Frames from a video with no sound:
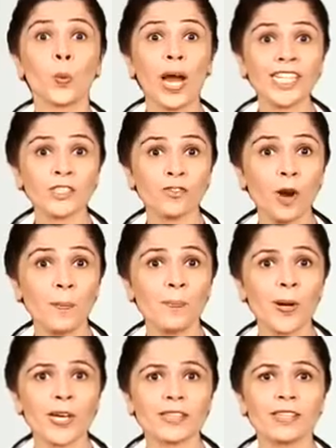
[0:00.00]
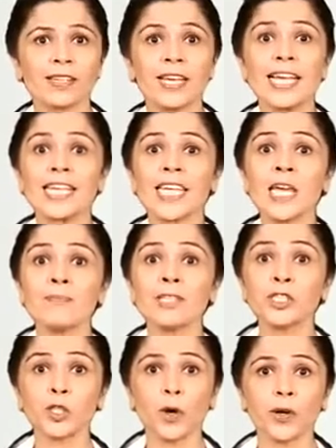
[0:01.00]
Right from birth, keep
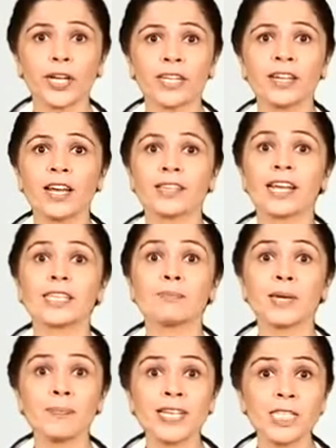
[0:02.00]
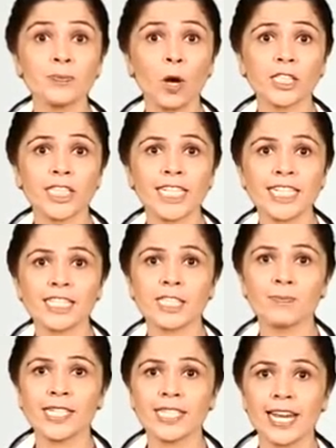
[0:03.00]
ensuring that the baby's body heat
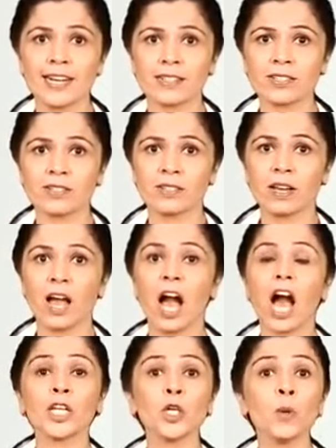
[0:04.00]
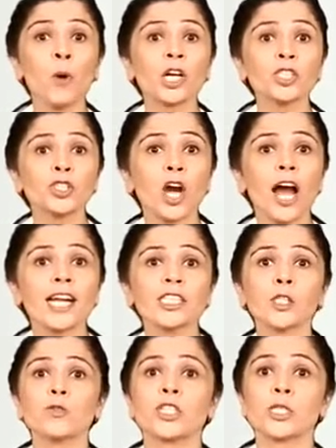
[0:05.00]
is maintained. A newborn
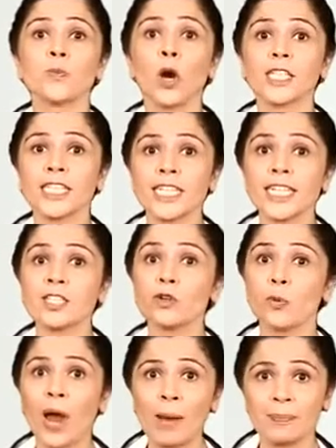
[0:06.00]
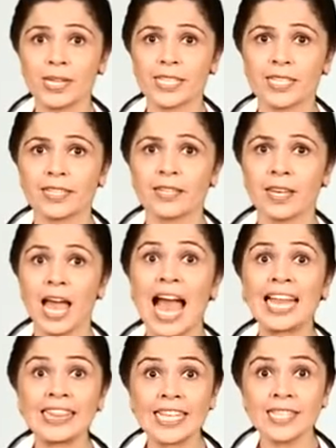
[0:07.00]
child loses body heat rapidly,
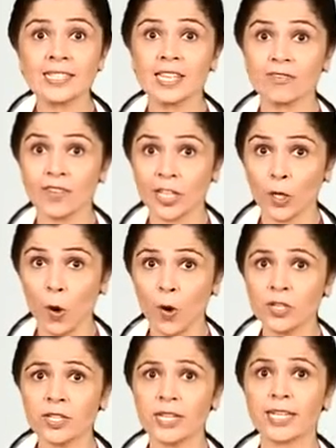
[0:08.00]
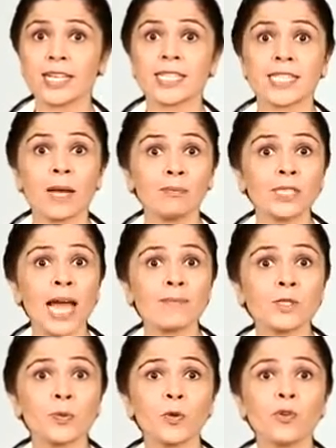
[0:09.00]
and this, if ignored, can
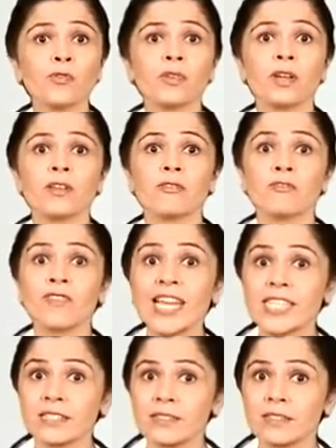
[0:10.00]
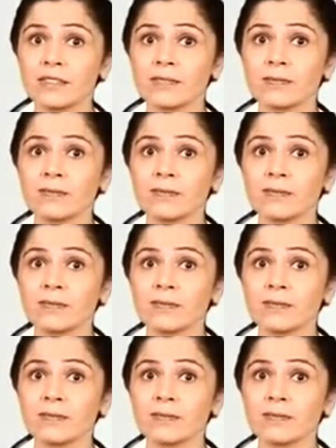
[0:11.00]
sometimes prove fatal.